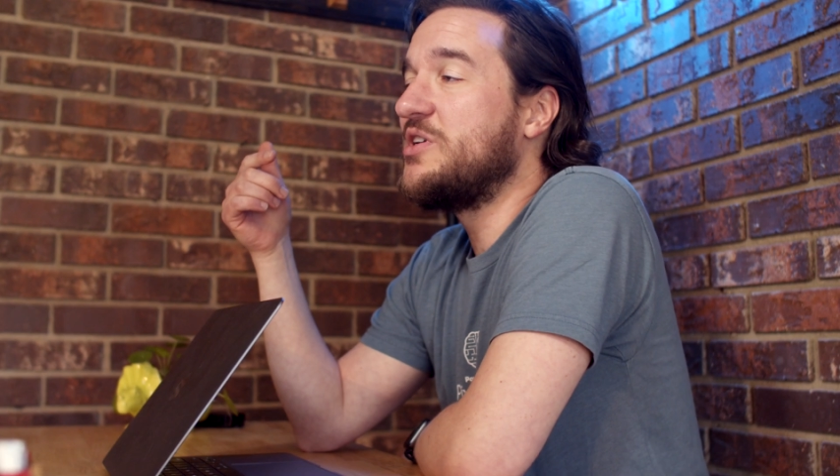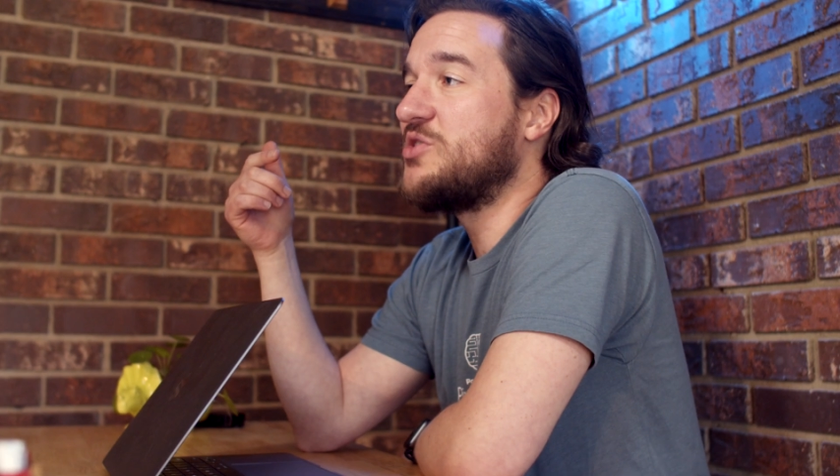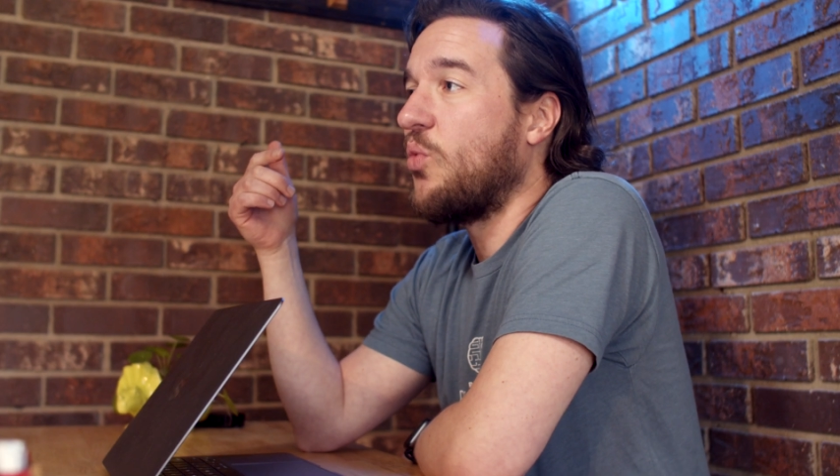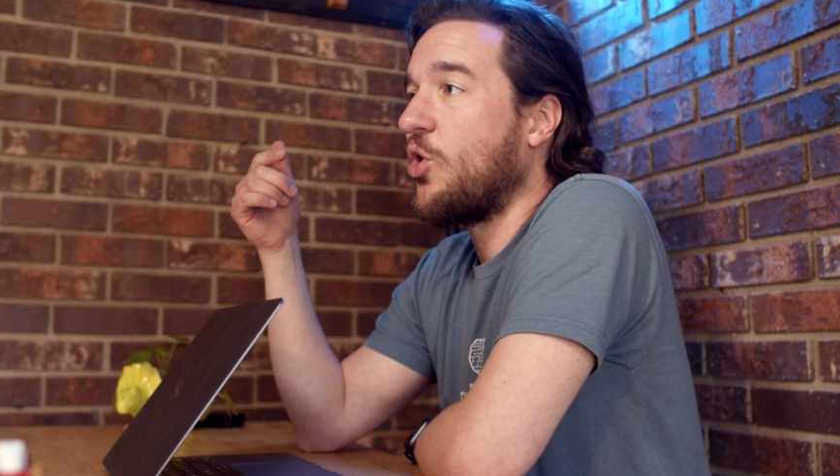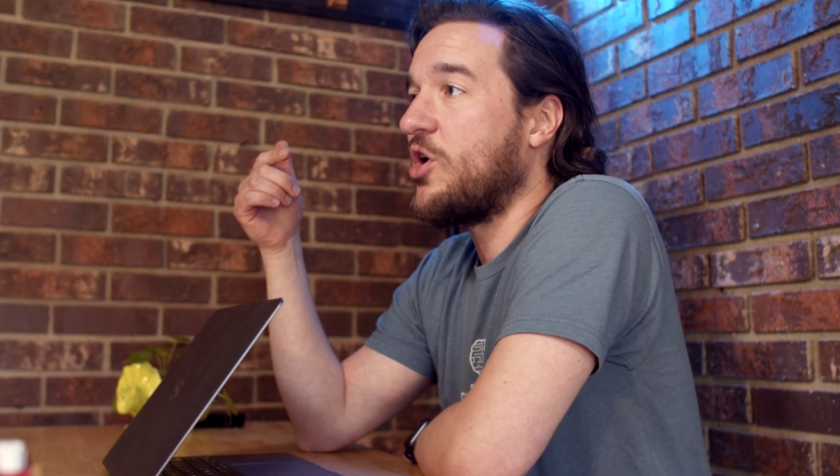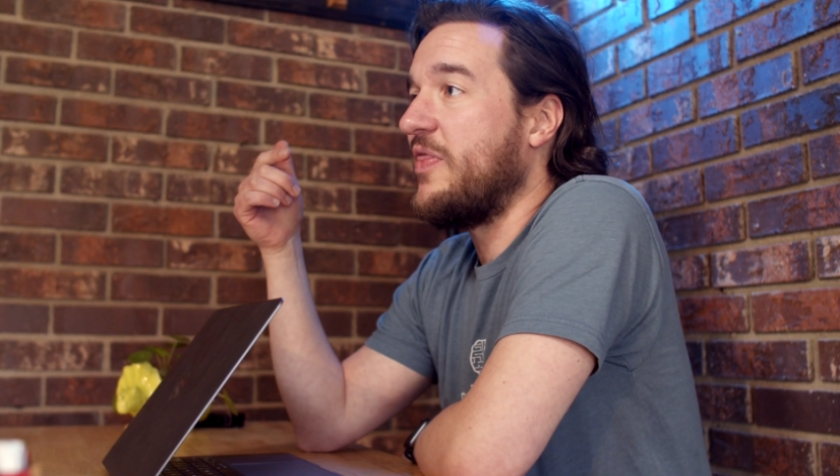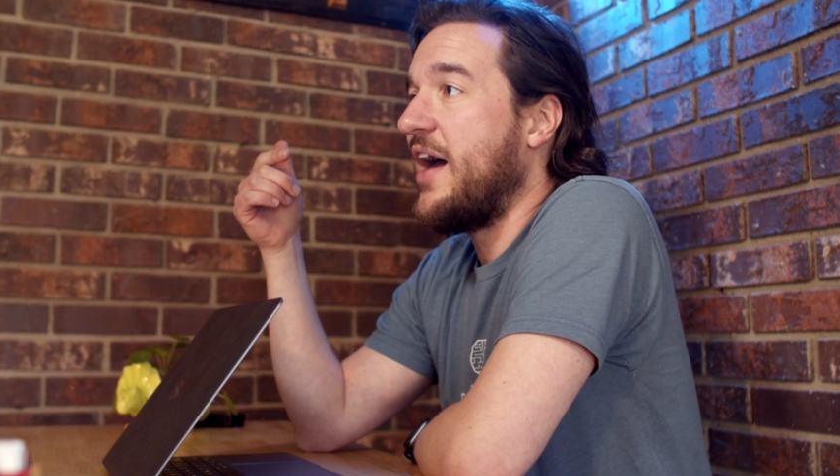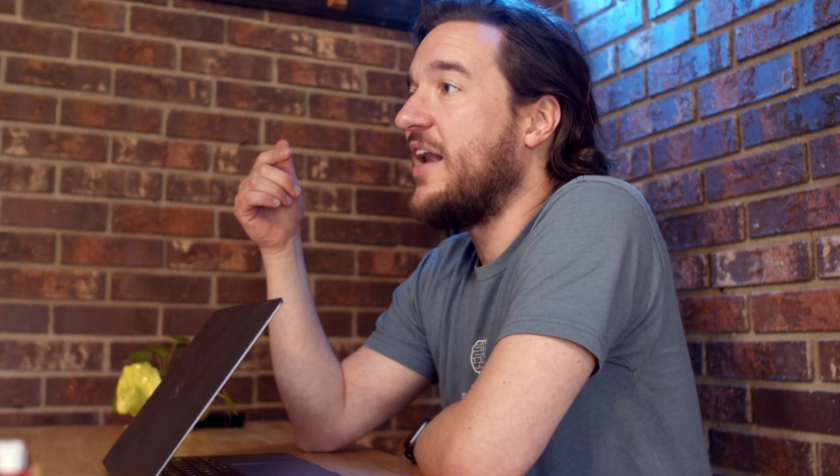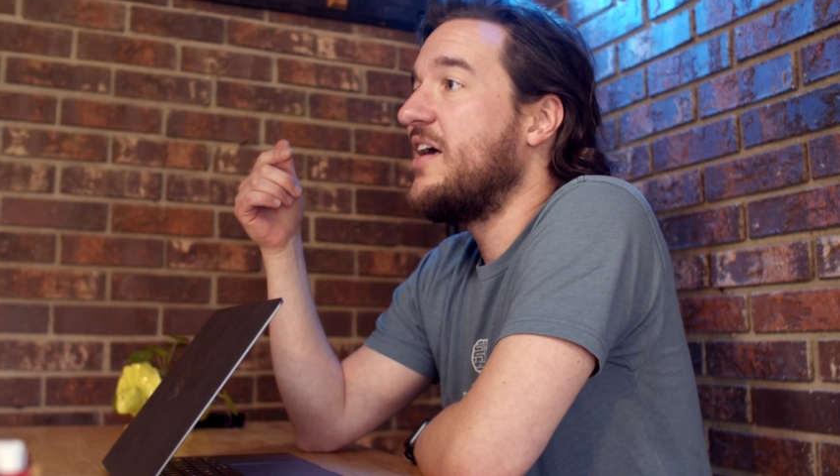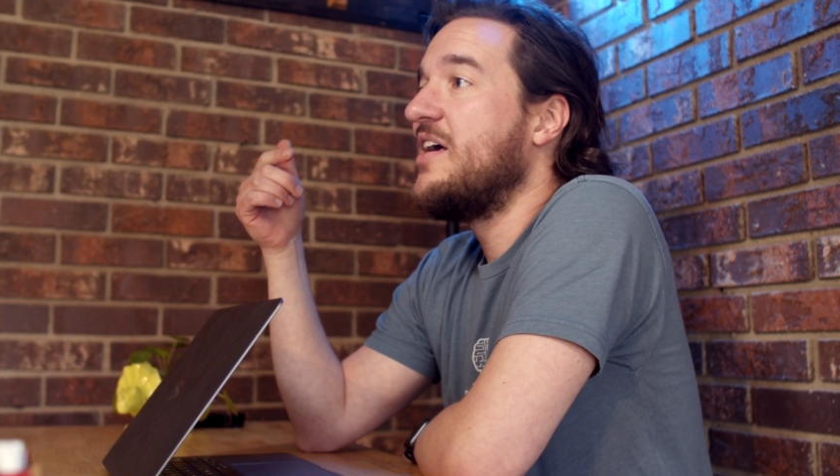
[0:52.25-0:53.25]
to work on that
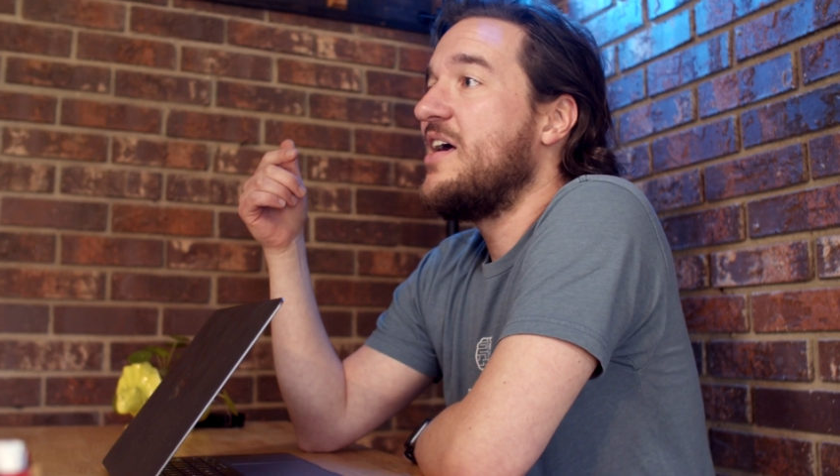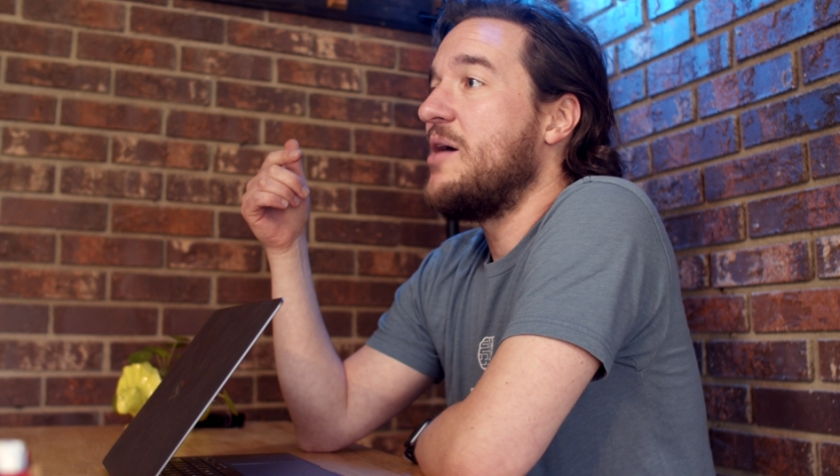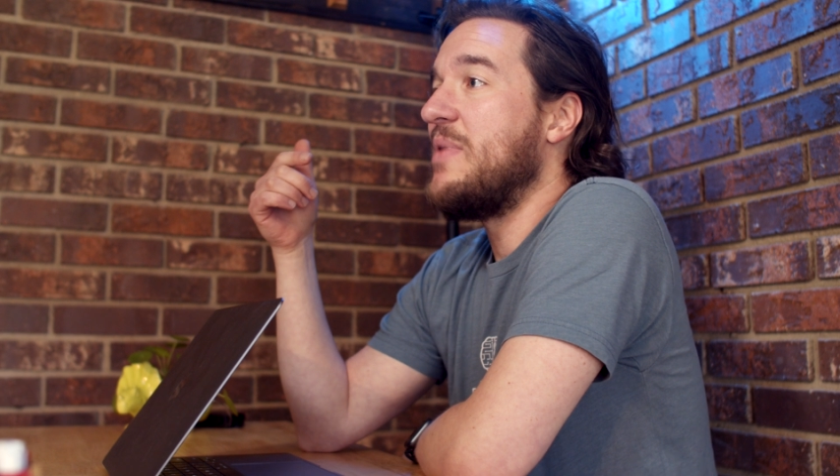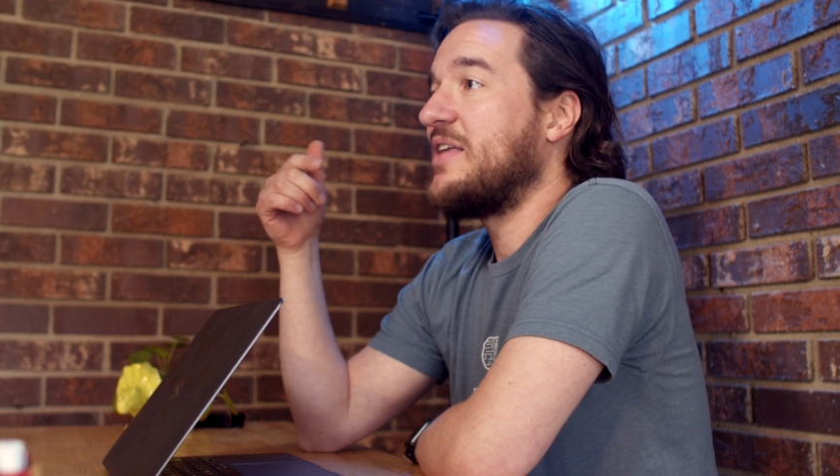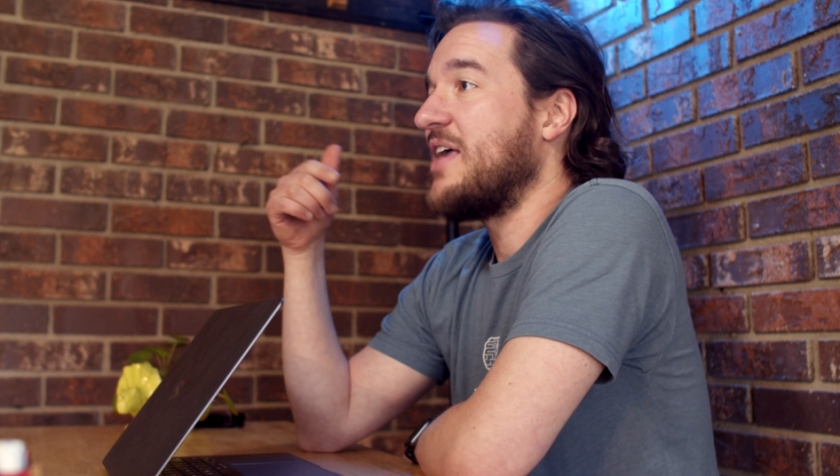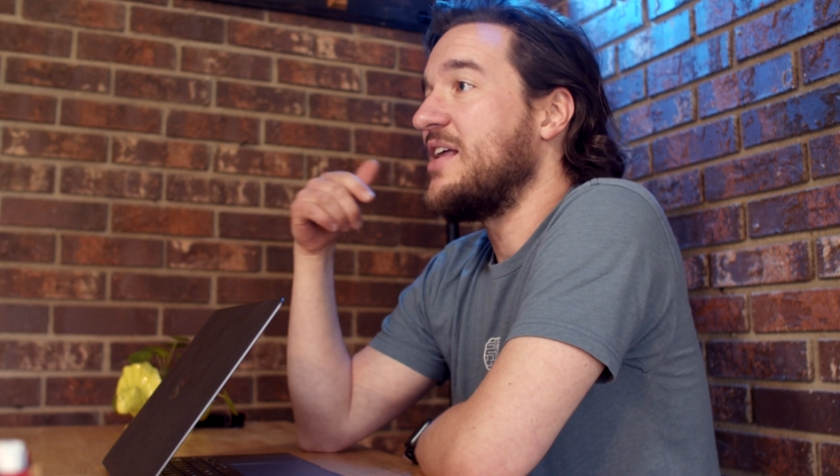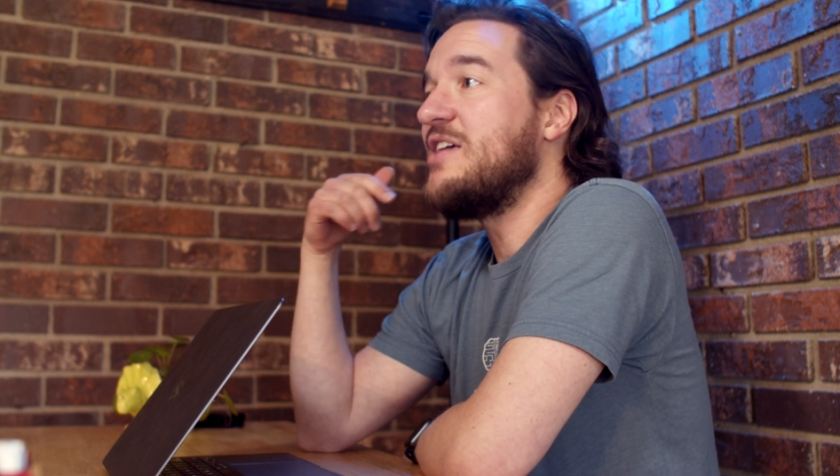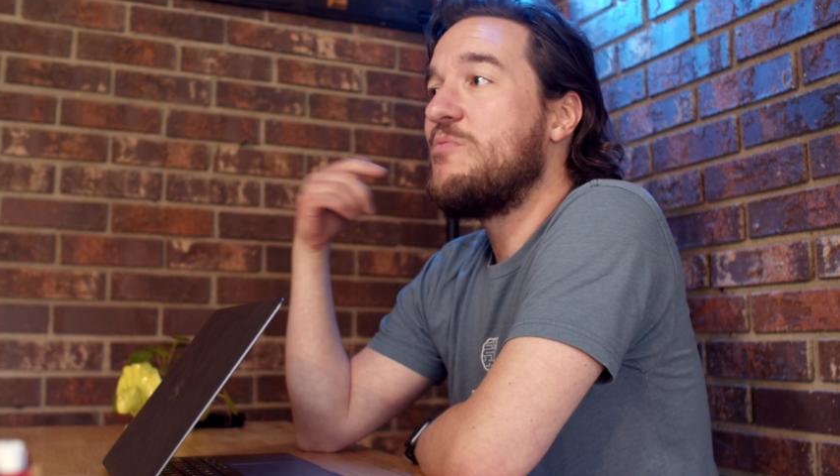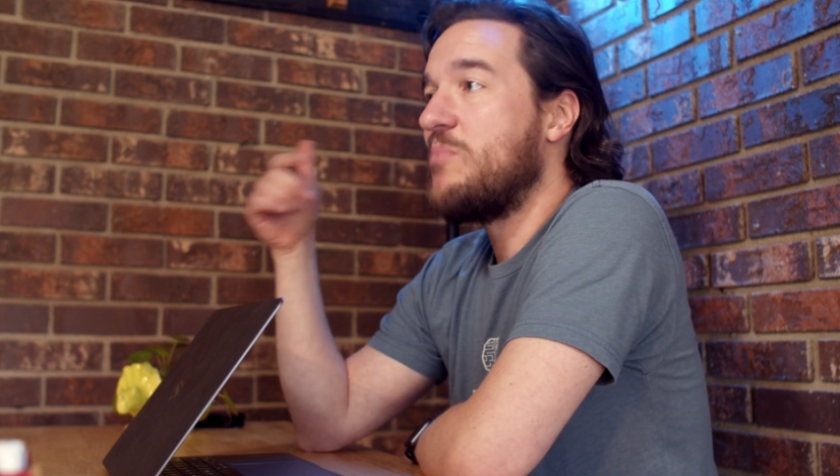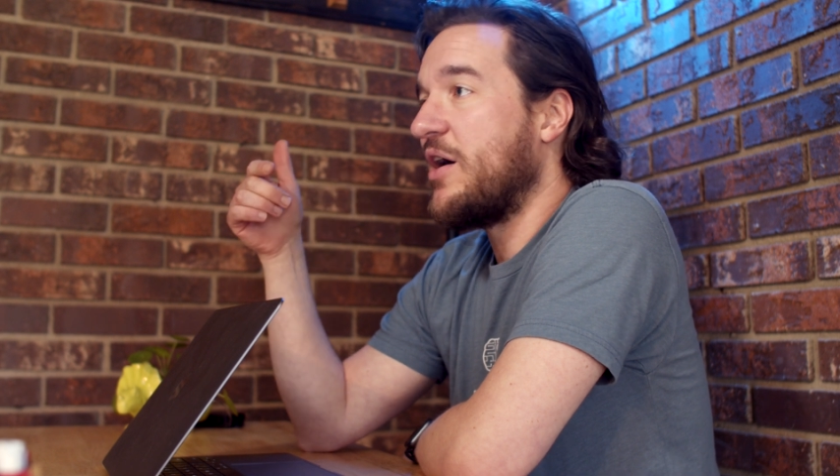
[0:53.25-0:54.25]
and make that even
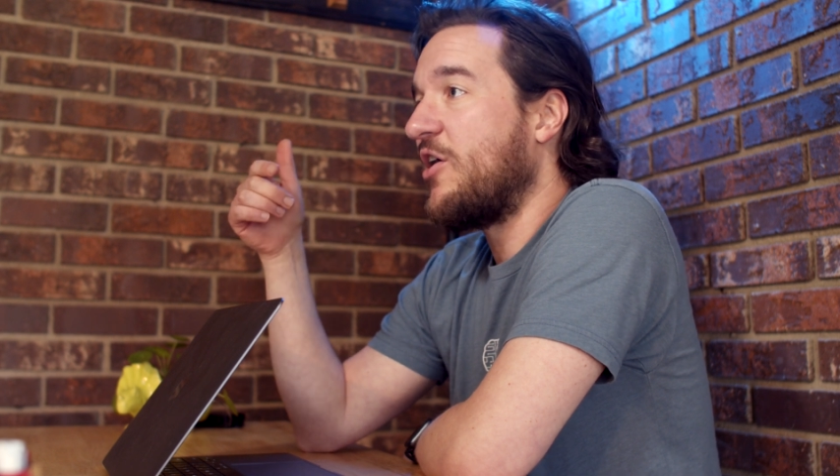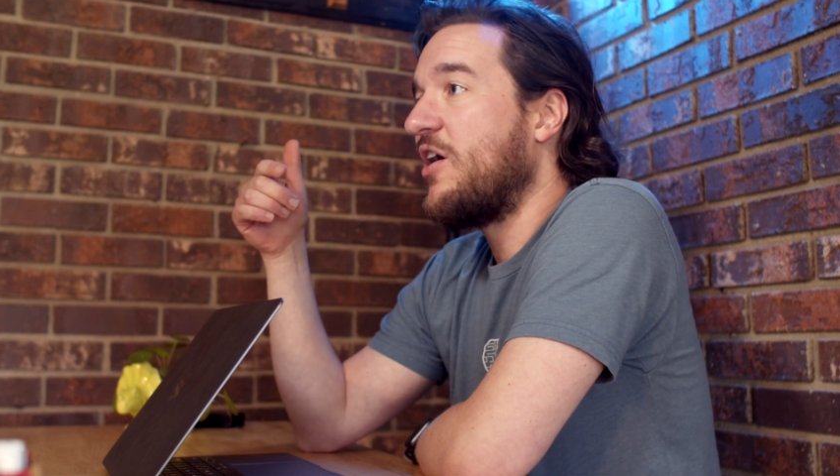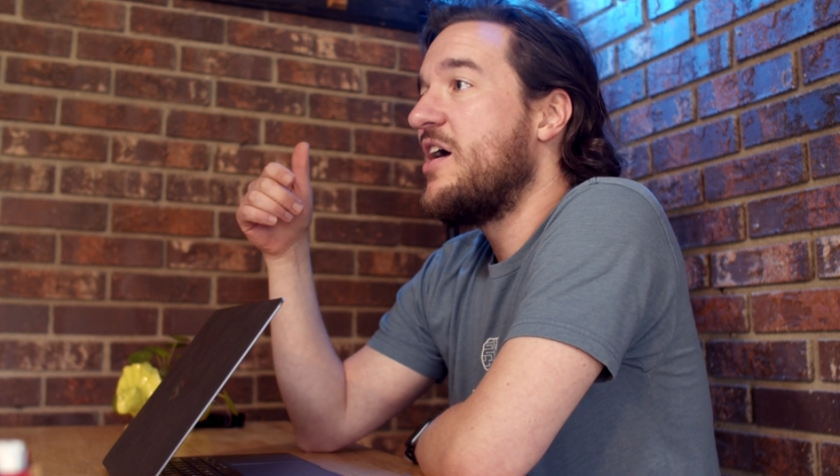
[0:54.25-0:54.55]
better